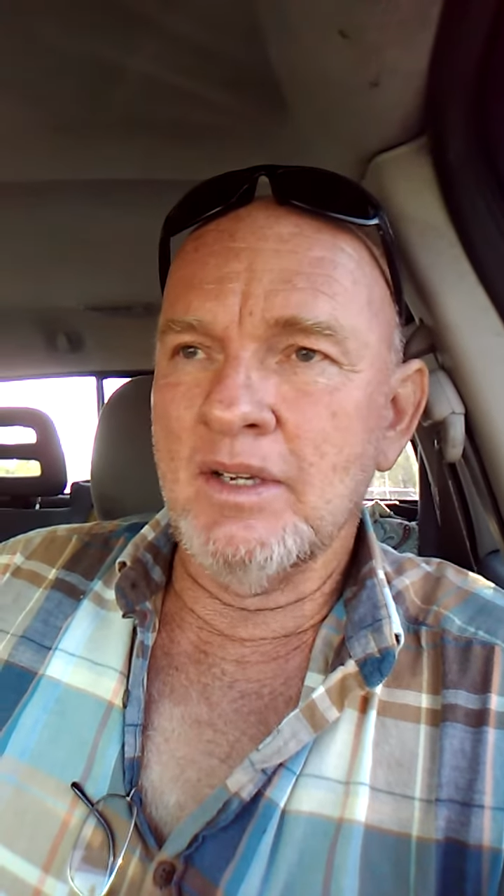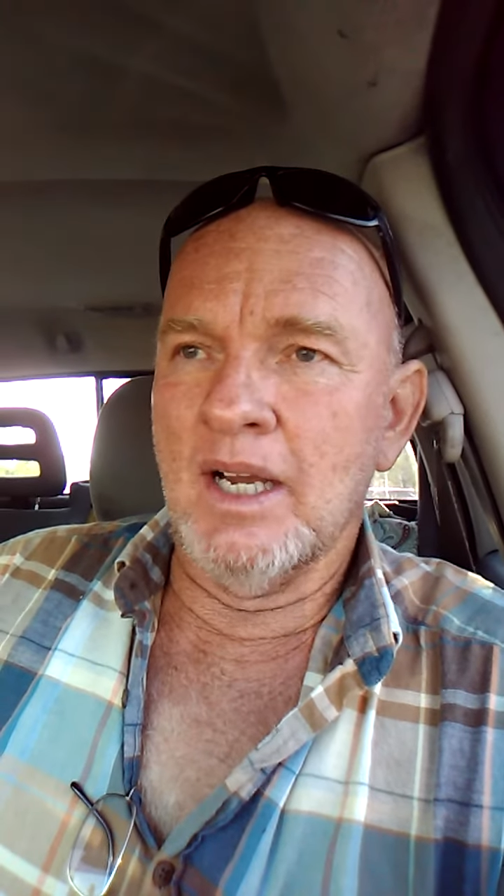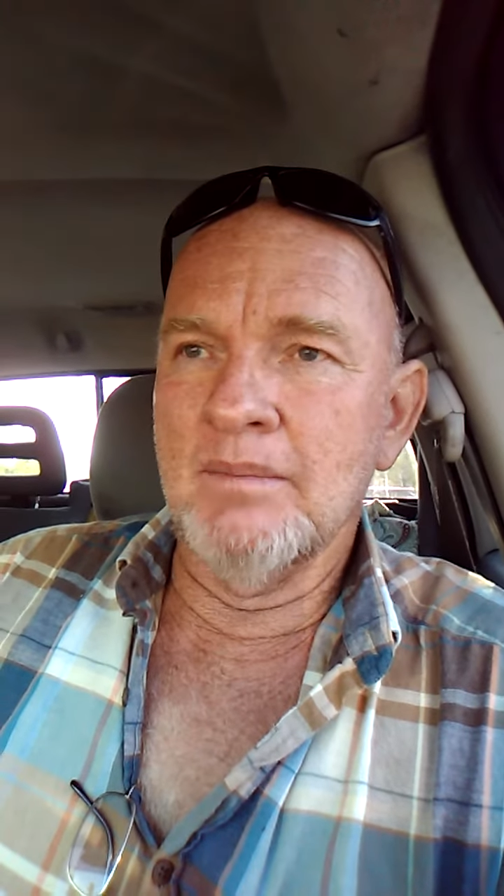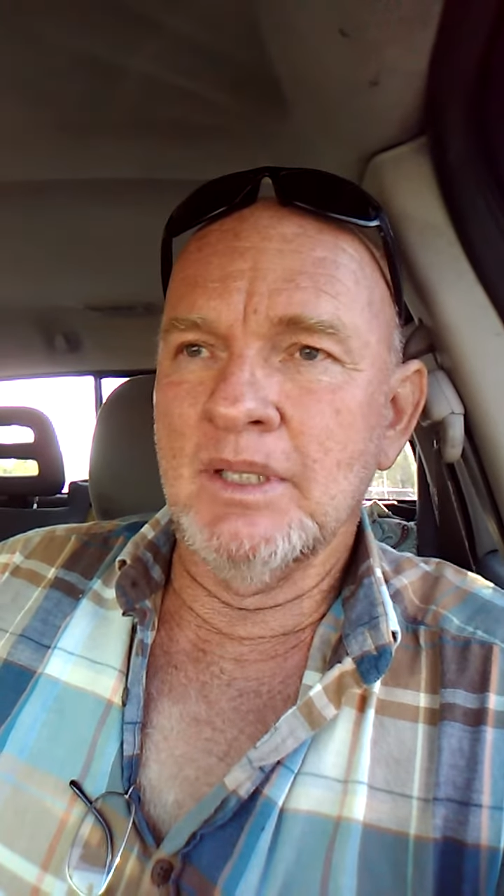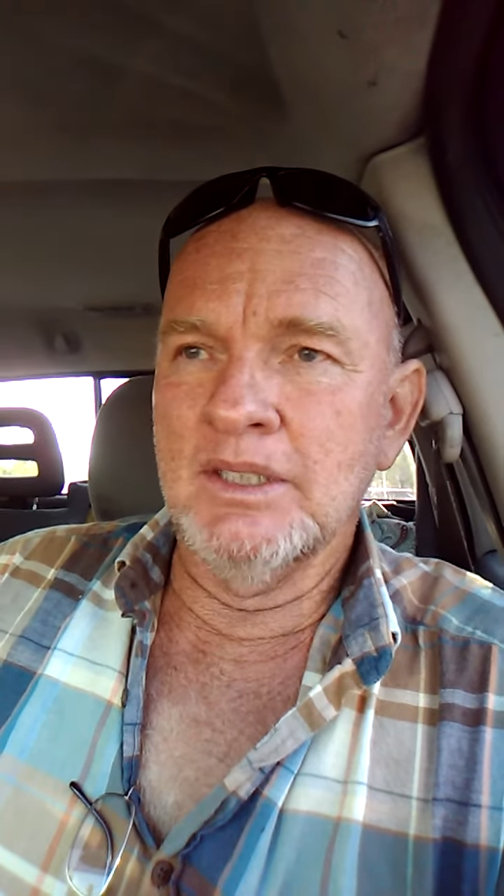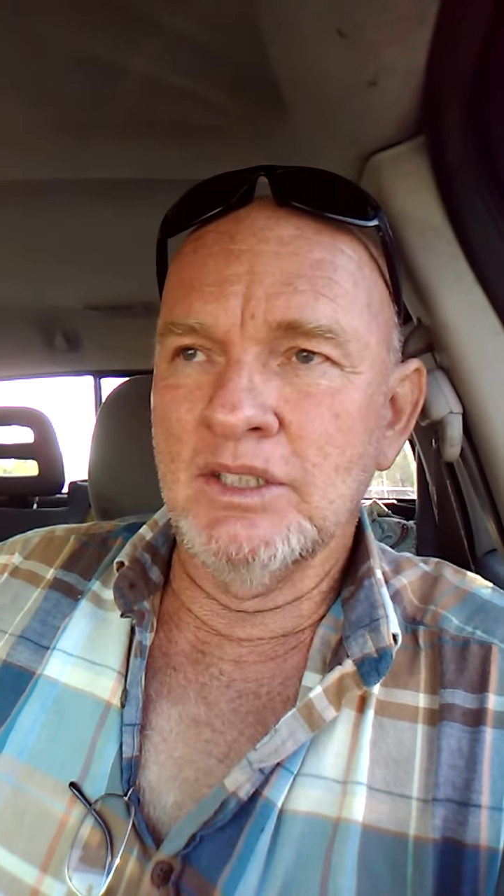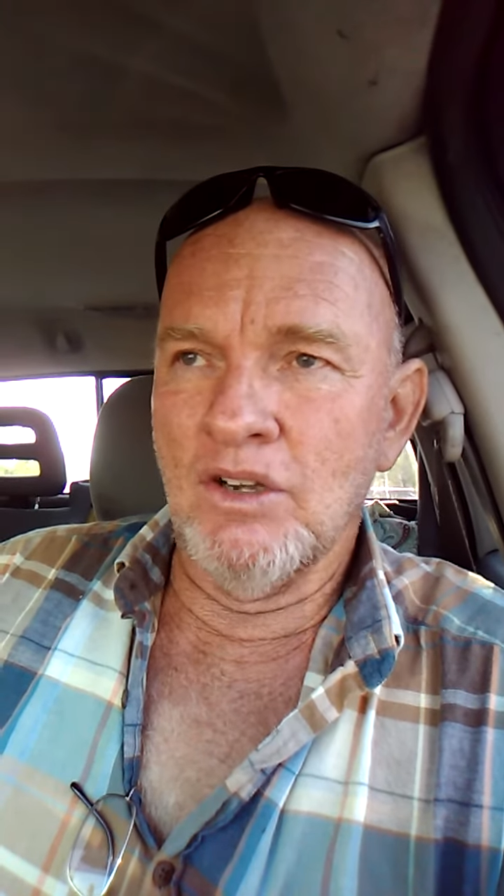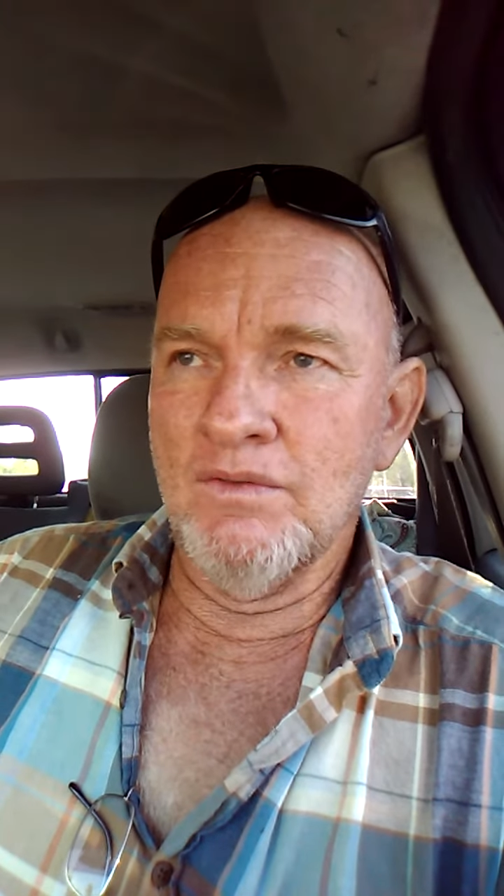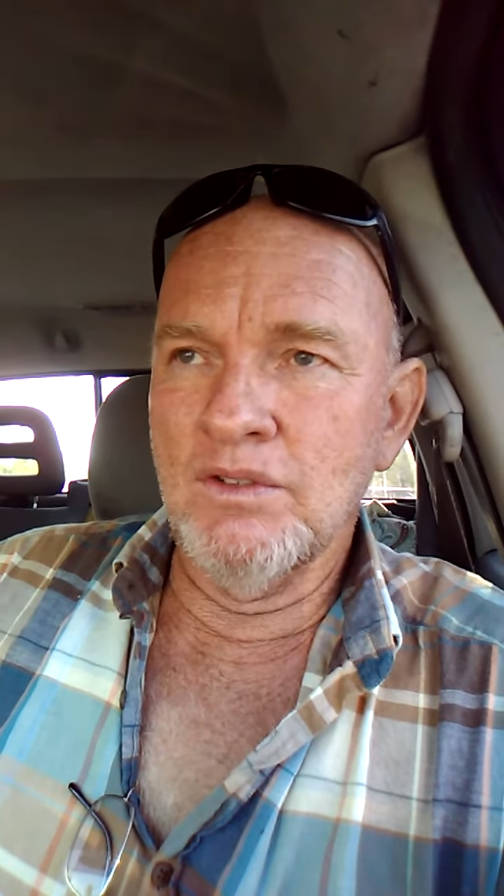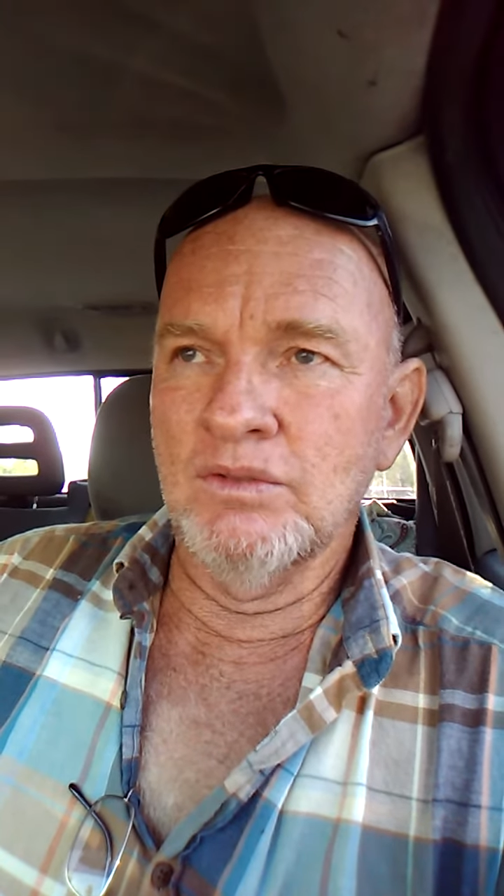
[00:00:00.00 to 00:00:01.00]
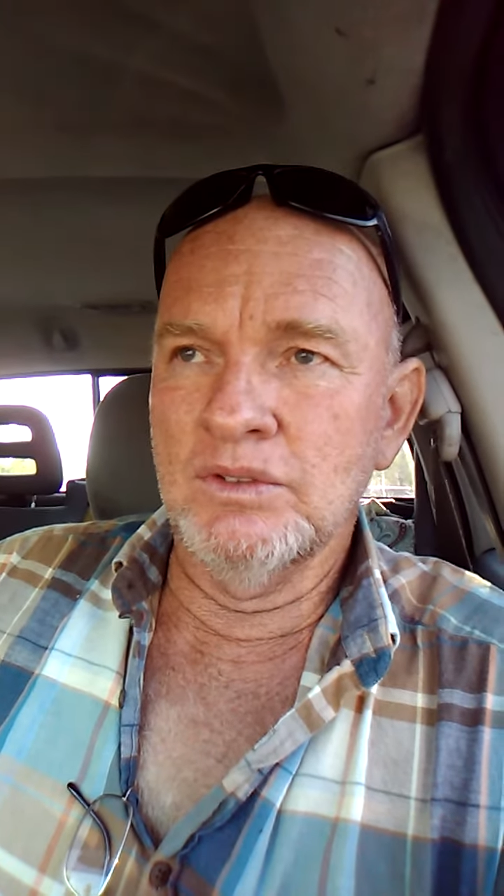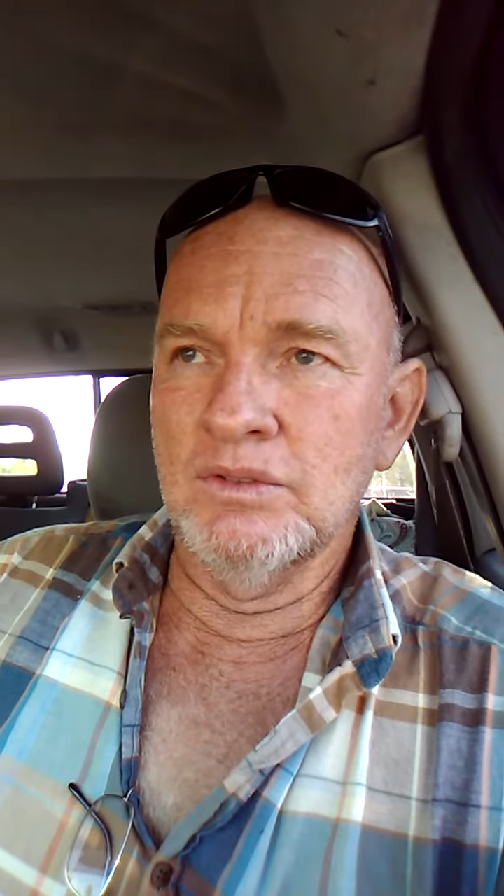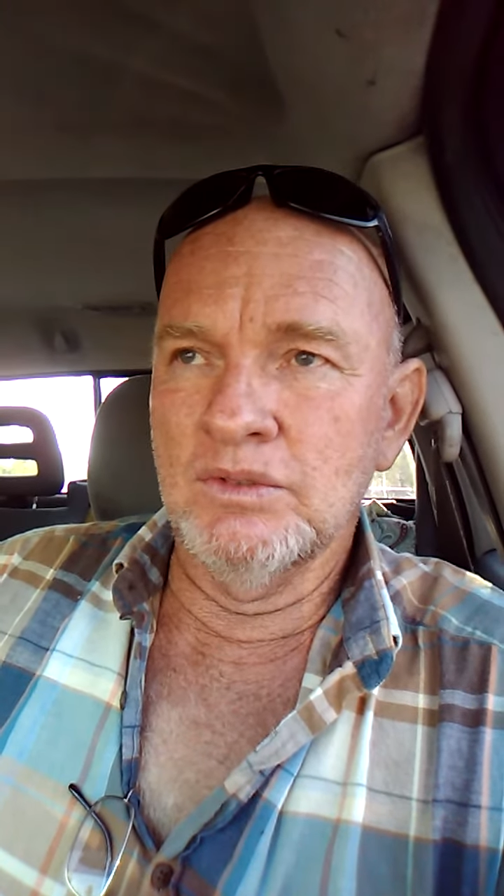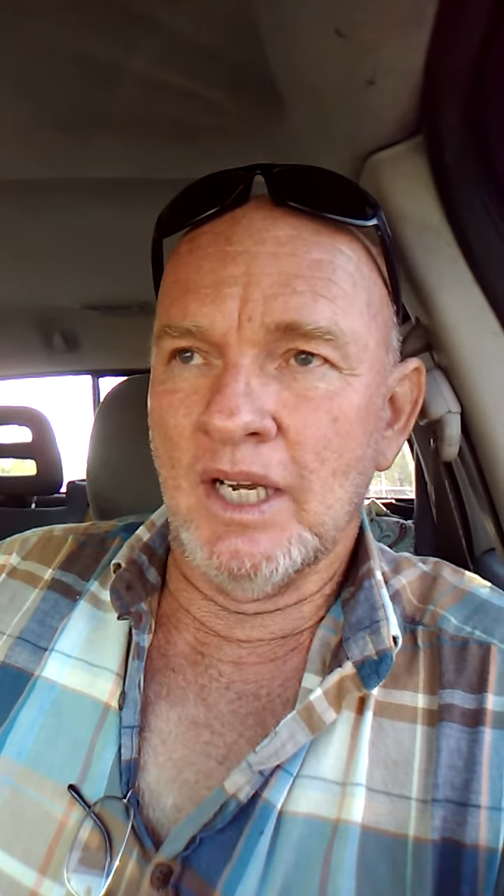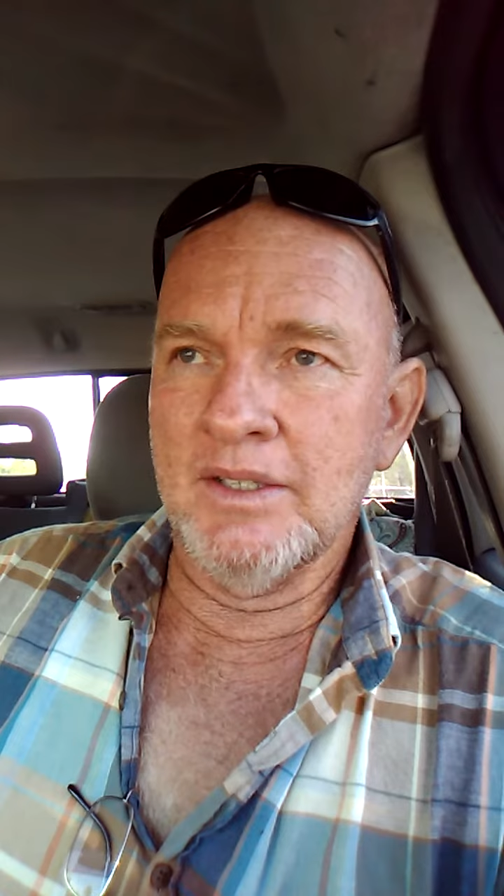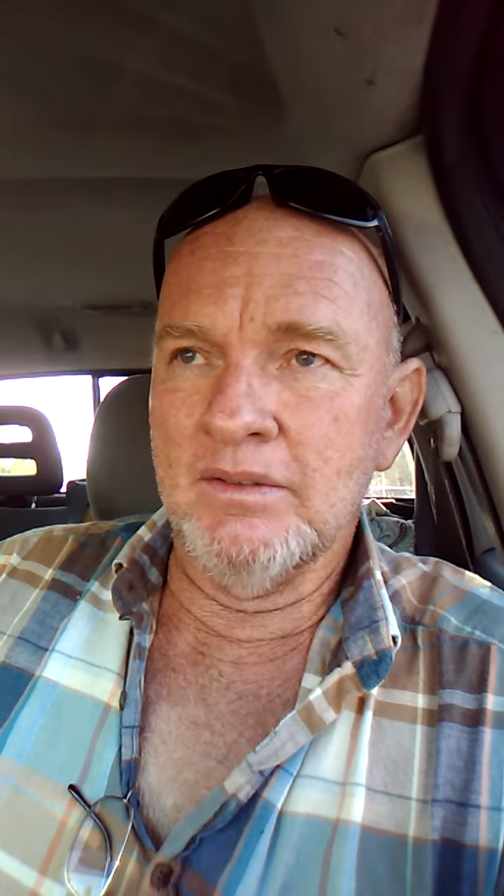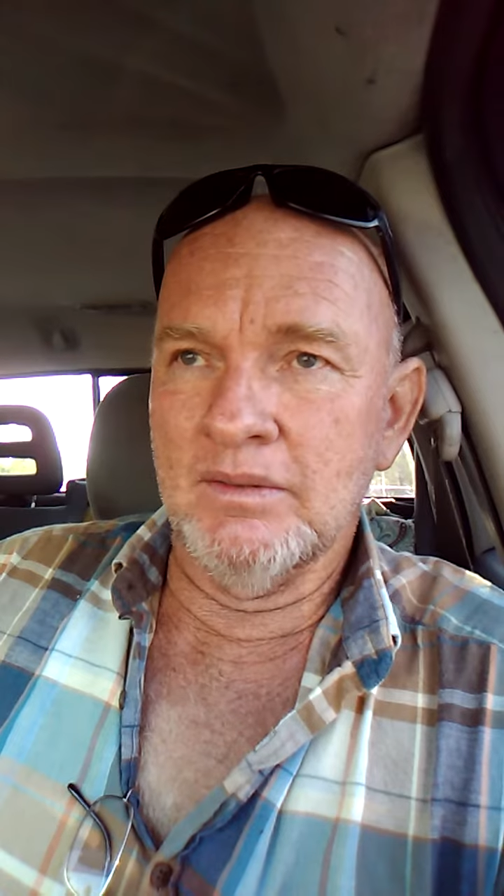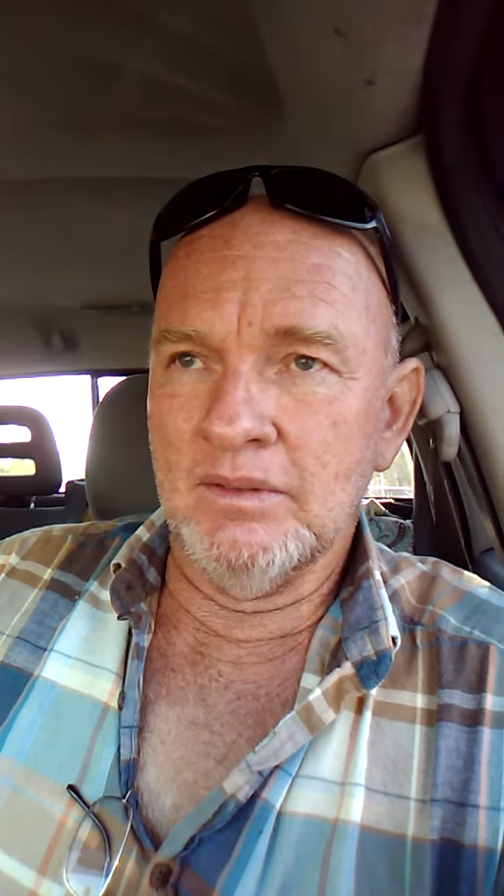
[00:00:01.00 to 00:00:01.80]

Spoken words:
I mean, if you've got